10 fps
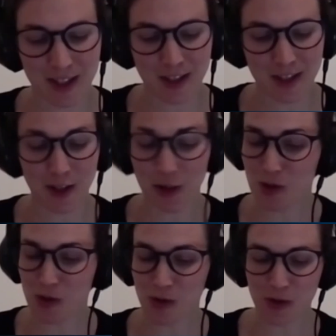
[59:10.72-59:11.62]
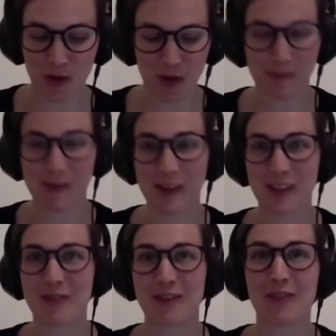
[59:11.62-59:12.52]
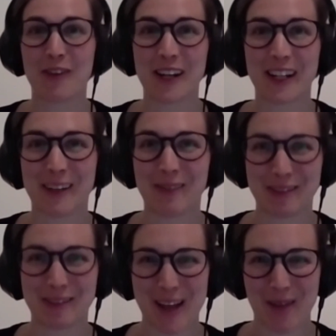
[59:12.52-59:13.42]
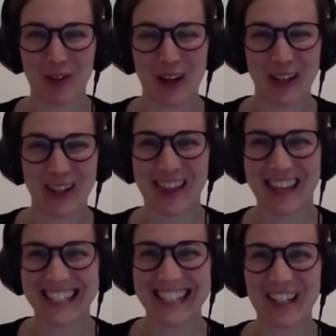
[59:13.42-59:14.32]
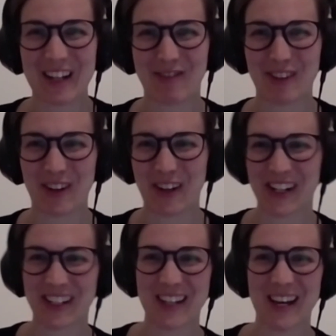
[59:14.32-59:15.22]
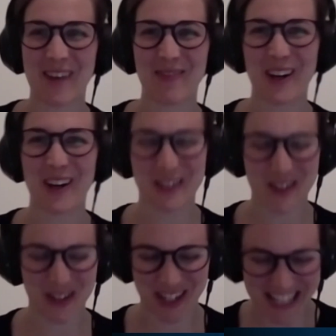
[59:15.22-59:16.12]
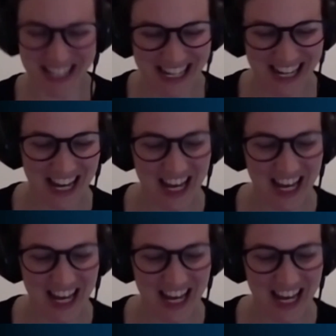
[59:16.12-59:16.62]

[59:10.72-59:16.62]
So you referred a couple of times to all the things that you have learned on the journey.